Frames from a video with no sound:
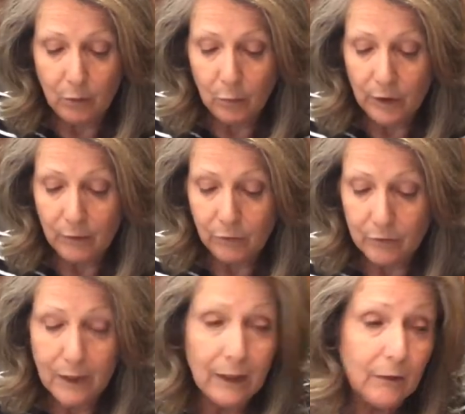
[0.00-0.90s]
or whatever
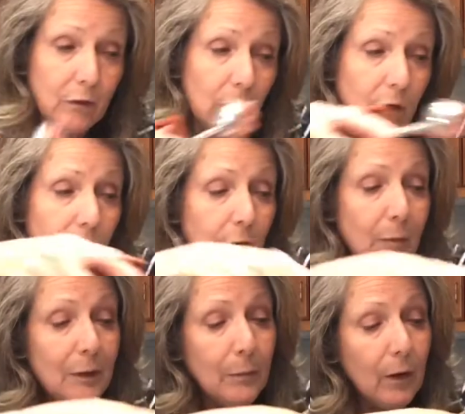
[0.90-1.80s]
it takes to cook your
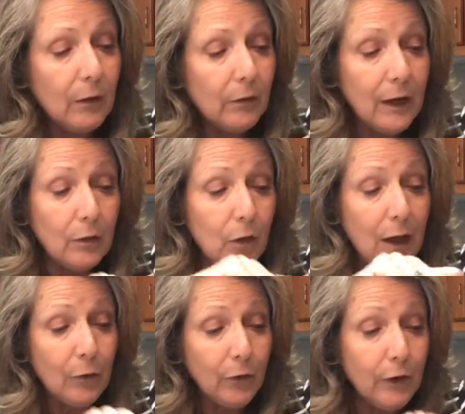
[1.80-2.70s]
meatballs, I don't know
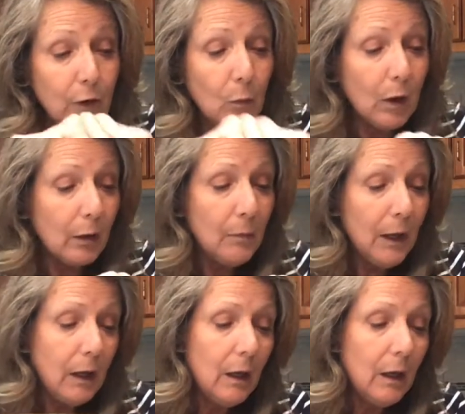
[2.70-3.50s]
how thick you want them,